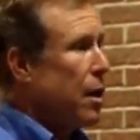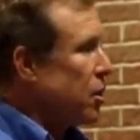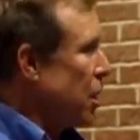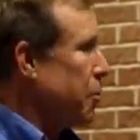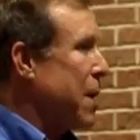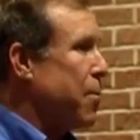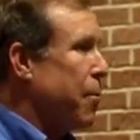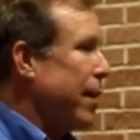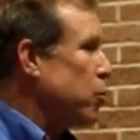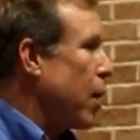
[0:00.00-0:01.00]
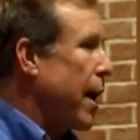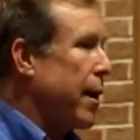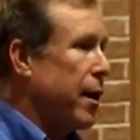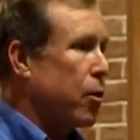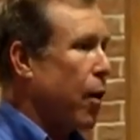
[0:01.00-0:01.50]
Some people might
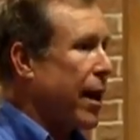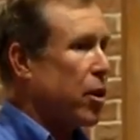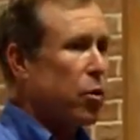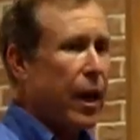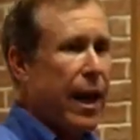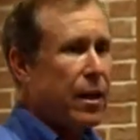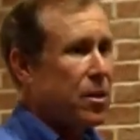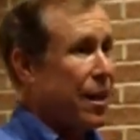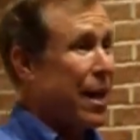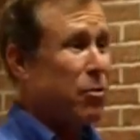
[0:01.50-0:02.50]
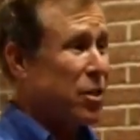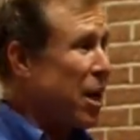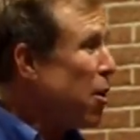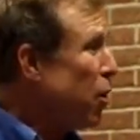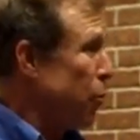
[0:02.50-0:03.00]
try crack cocaine and say that was
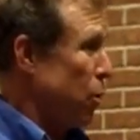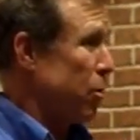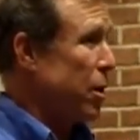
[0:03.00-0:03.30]
terrible.